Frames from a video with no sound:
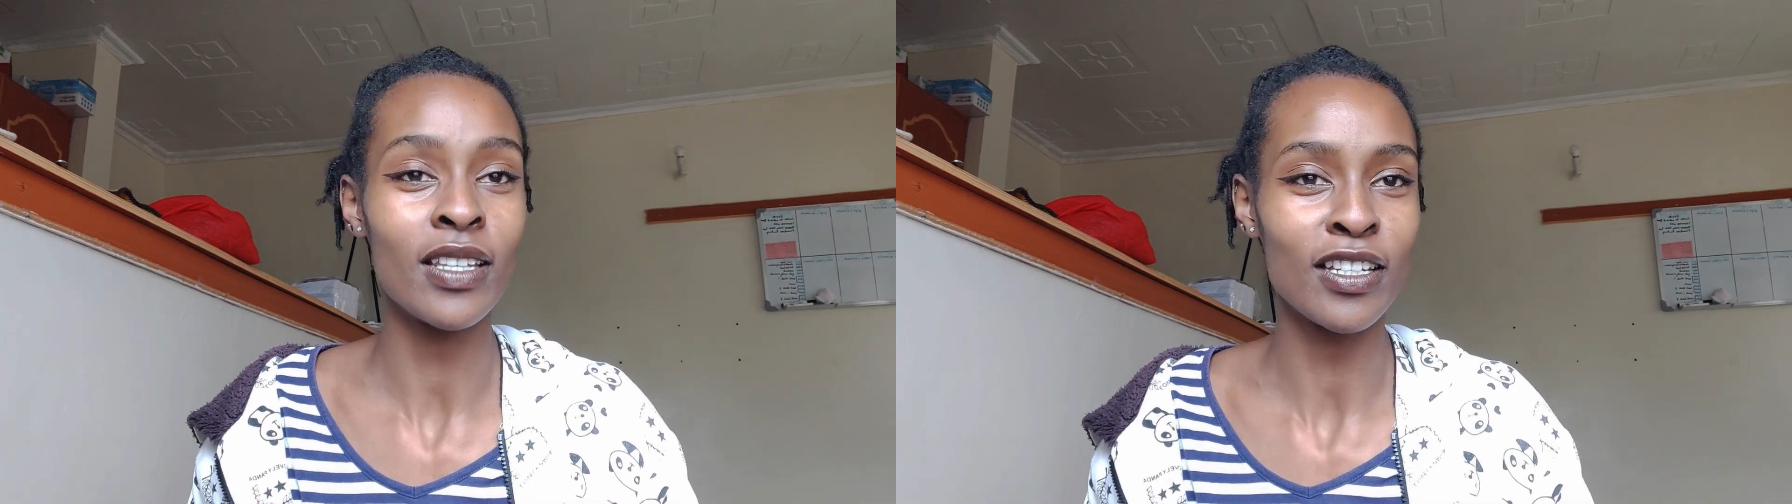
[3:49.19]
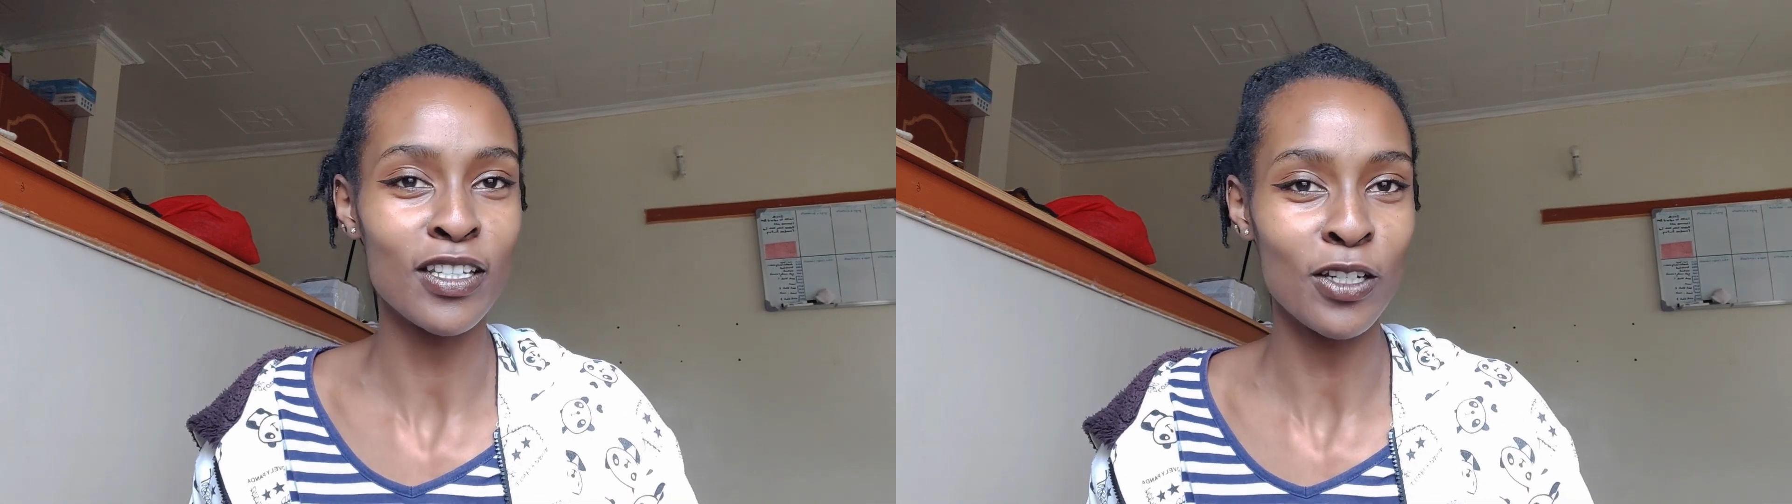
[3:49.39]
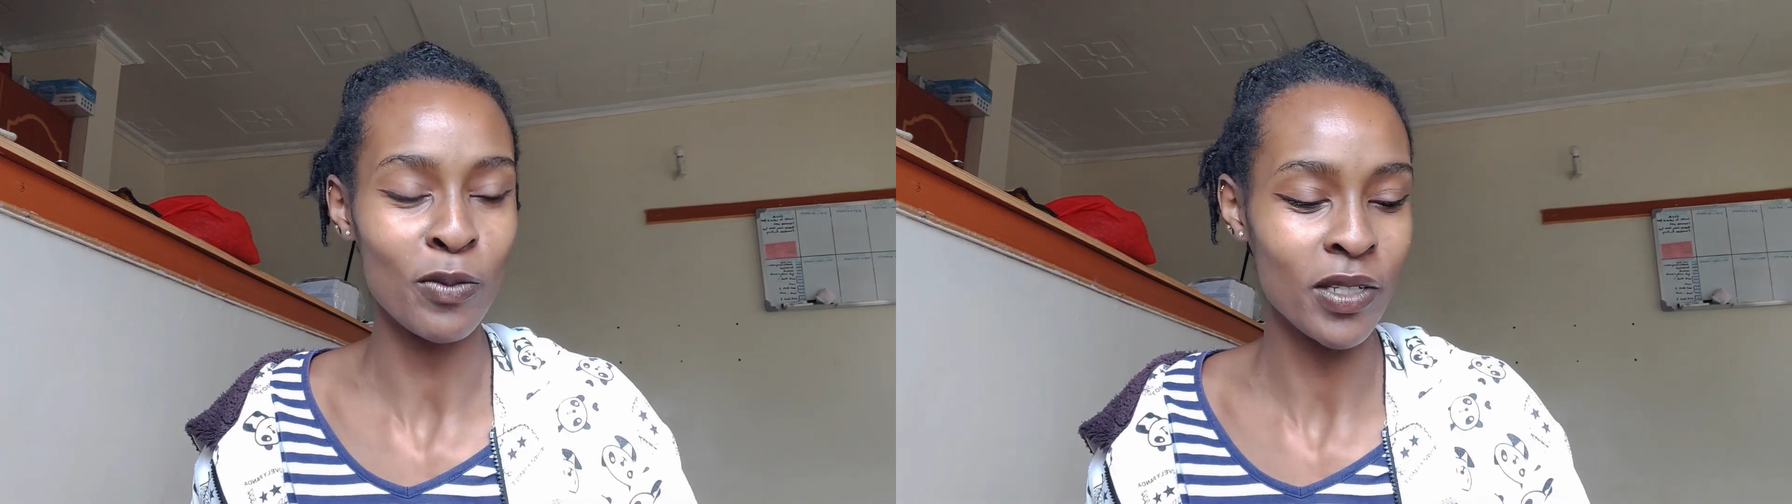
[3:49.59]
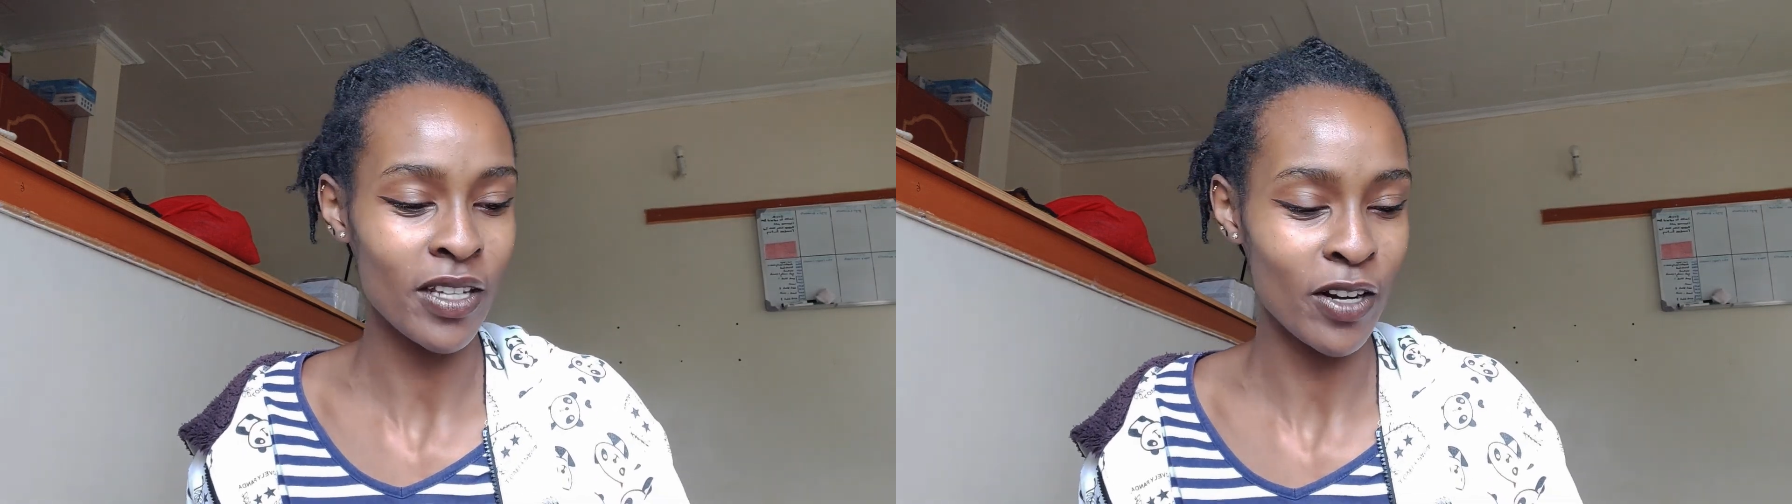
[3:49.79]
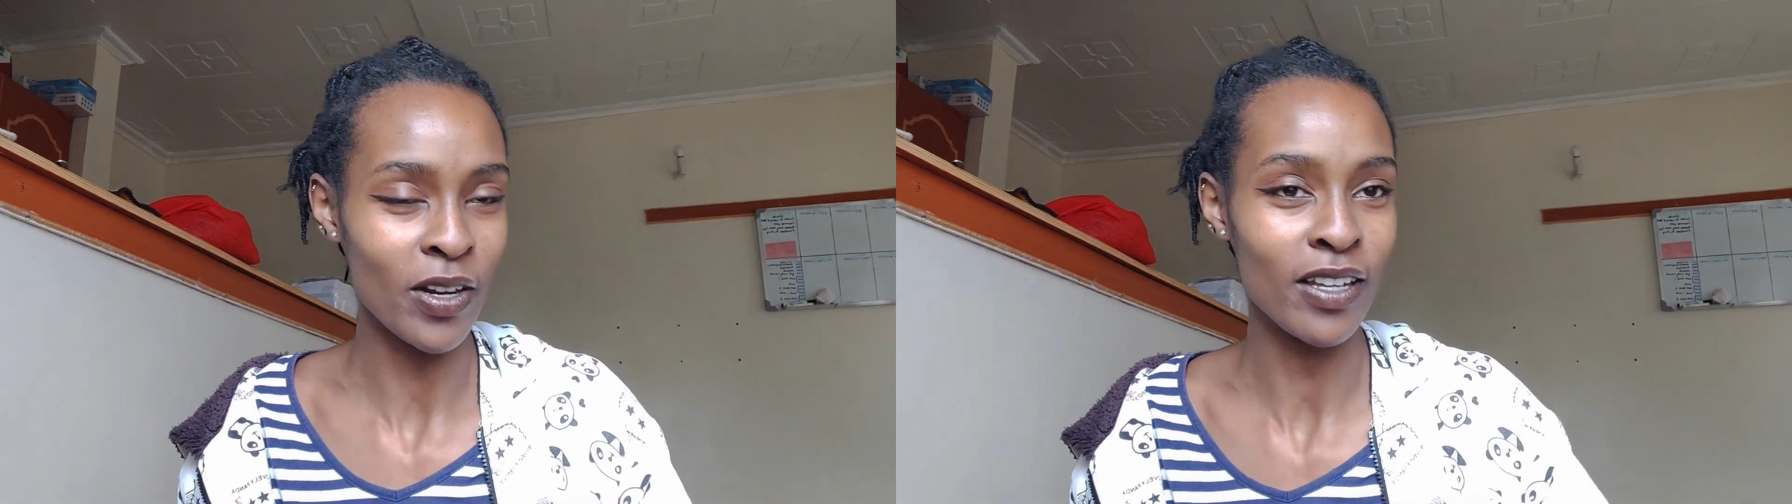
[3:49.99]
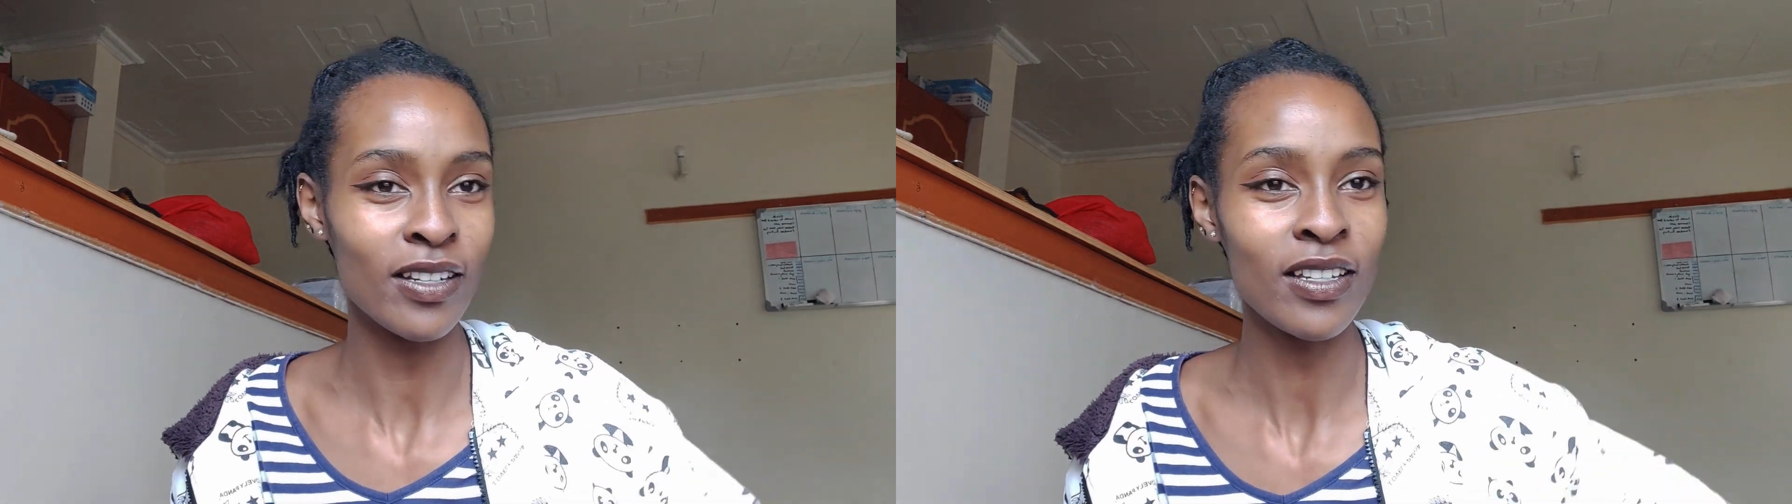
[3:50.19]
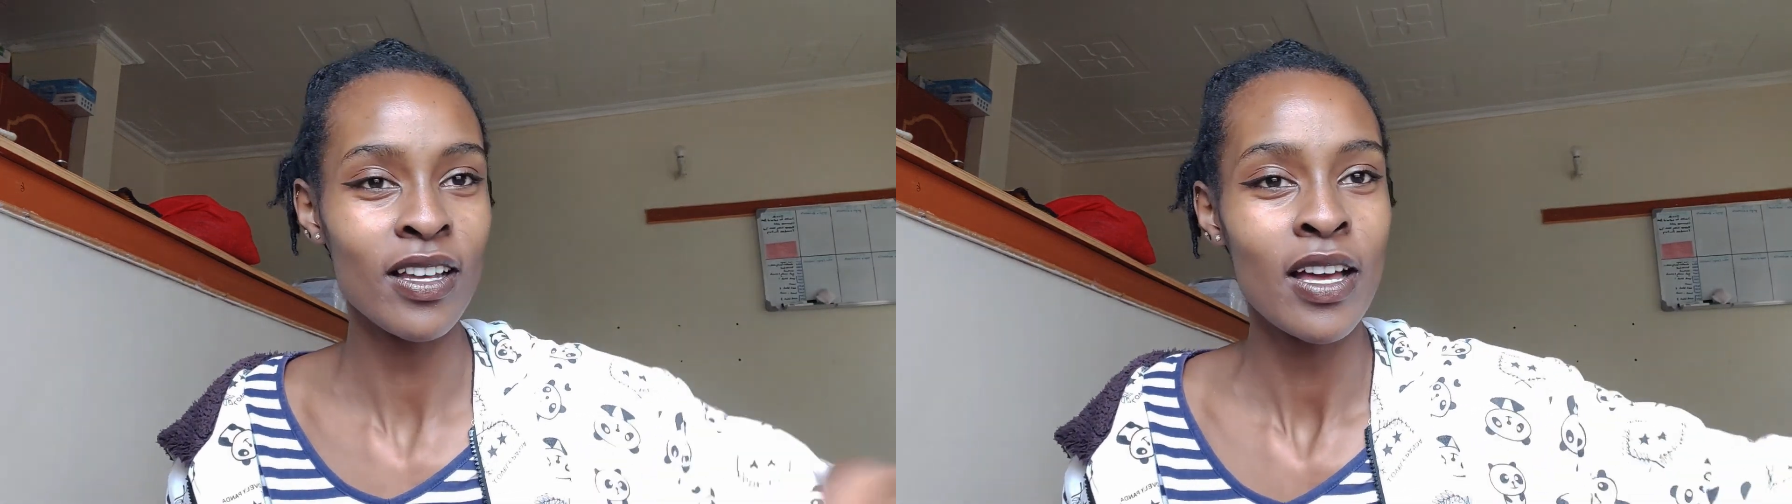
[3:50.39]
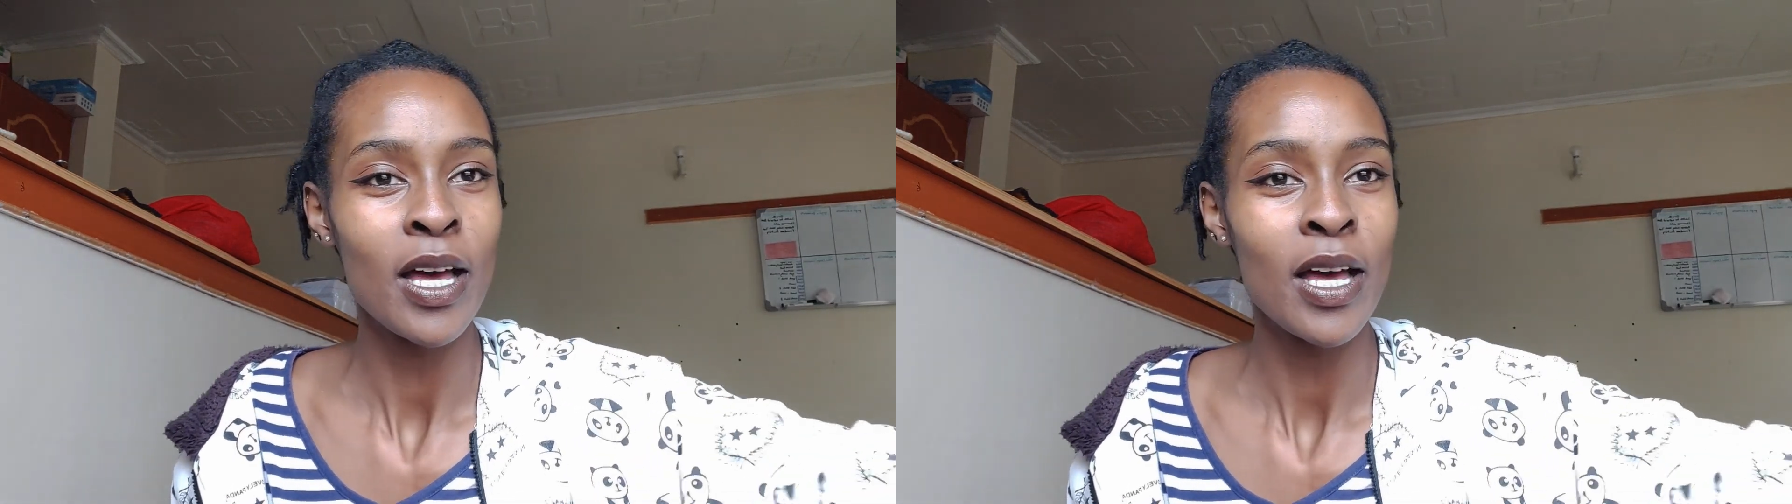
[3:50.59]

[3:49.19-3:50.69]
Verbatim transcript: ten kilometer run,